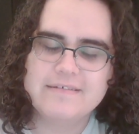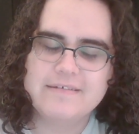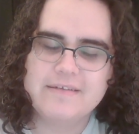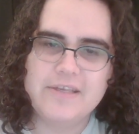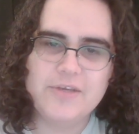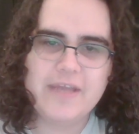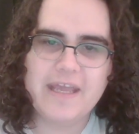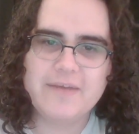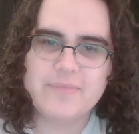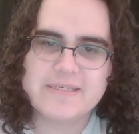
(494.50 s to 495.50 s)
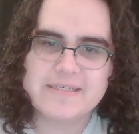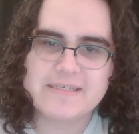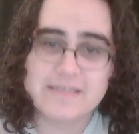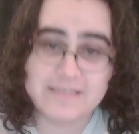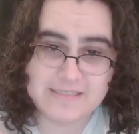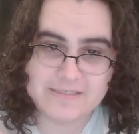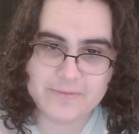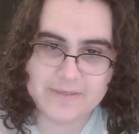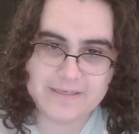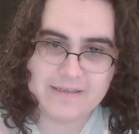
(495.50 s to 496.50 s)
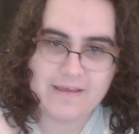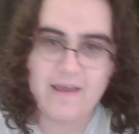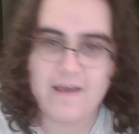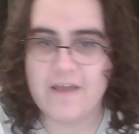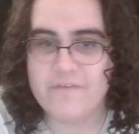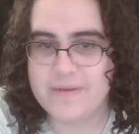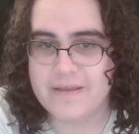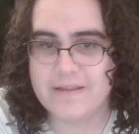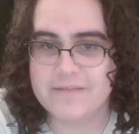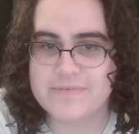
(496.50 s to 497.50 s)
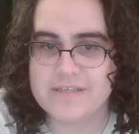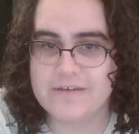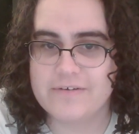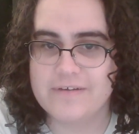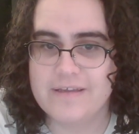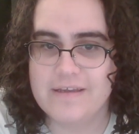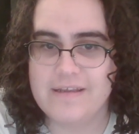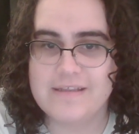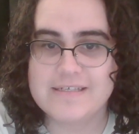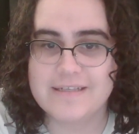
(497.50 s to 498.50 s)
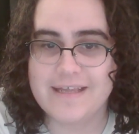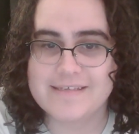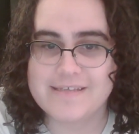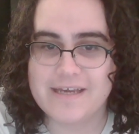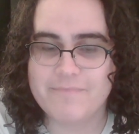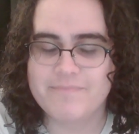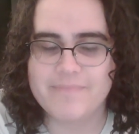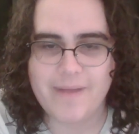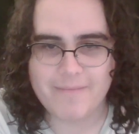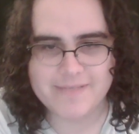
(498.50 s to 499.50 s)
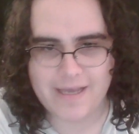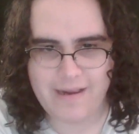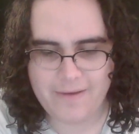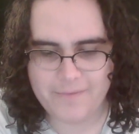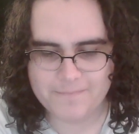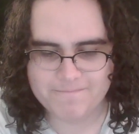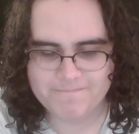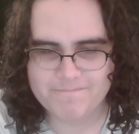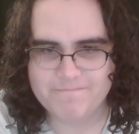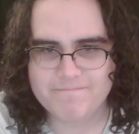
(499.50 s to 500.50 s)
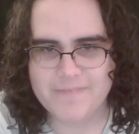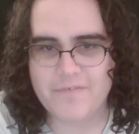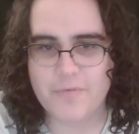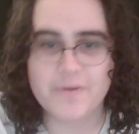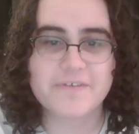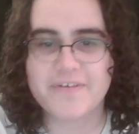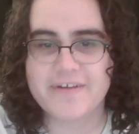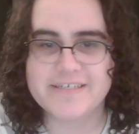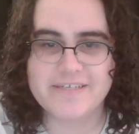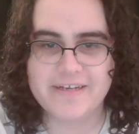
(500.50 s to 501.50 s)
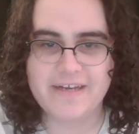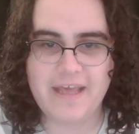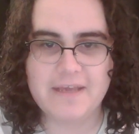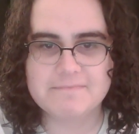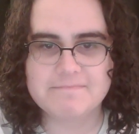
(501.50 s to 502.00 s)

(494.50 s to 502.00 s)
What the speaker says: New Game Season 1. I've been Calypso, and until next time, I'm signing out. Have a wonderful rest of your day.